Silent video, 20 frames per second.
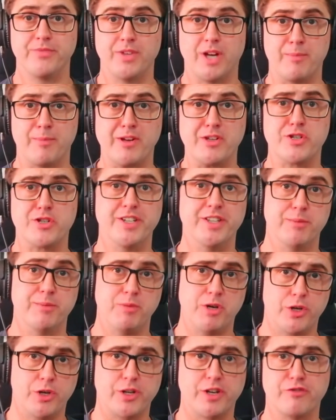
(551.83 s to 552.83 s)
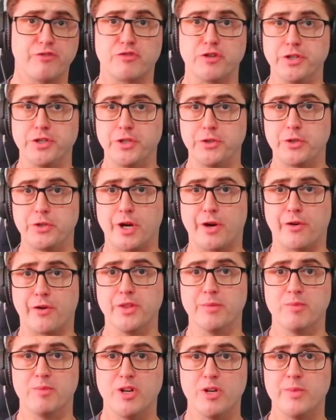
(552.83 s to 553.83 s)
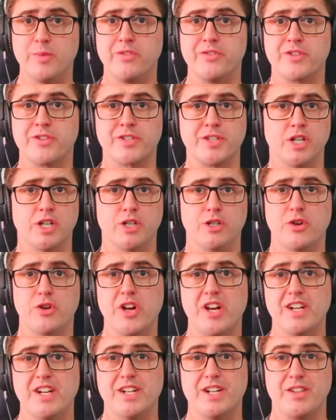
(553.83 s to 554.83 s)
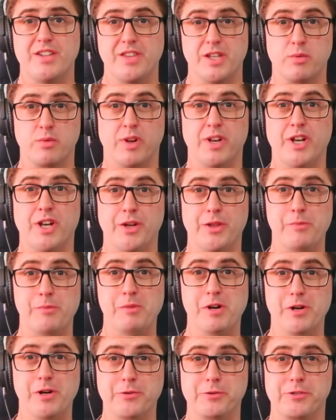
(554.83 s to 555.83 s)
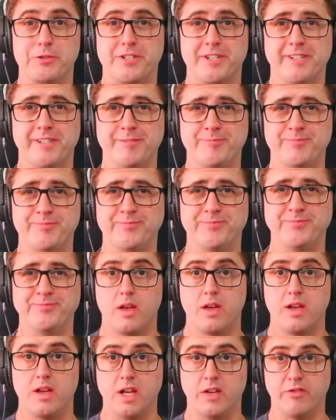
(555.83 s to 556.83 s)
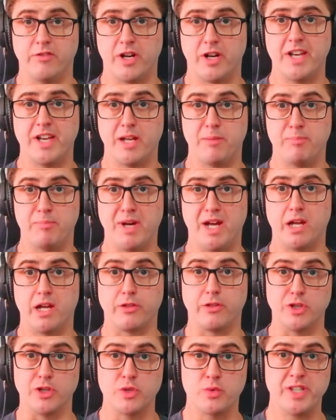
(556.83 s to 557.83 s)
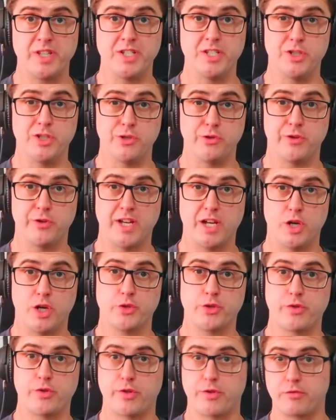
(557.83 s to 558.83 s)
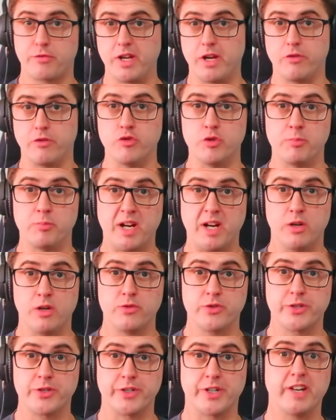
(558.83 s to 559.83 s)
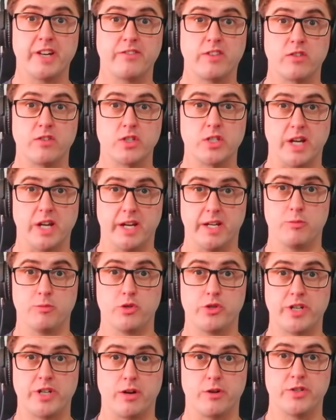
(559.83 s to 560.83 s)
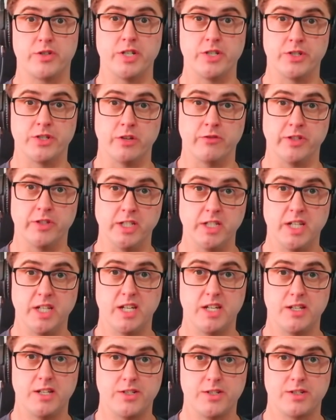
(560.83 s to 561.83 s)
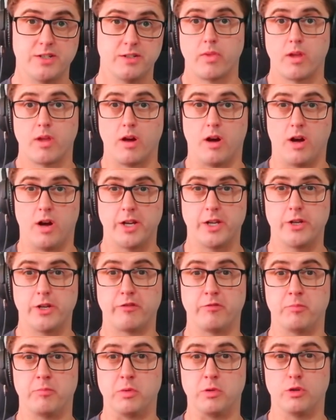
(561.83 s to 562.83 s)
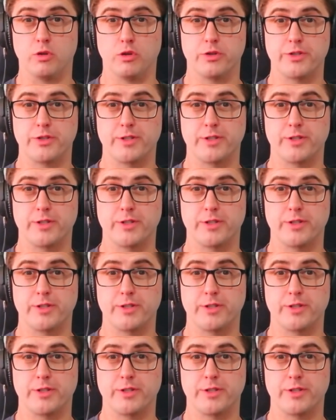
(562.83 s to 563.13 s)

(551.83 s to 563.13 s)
I'm actually in the market for a new car at the moment, so this one hurt the most. If I had back the £22,300 that I've given to animal charities over the years, I could have bought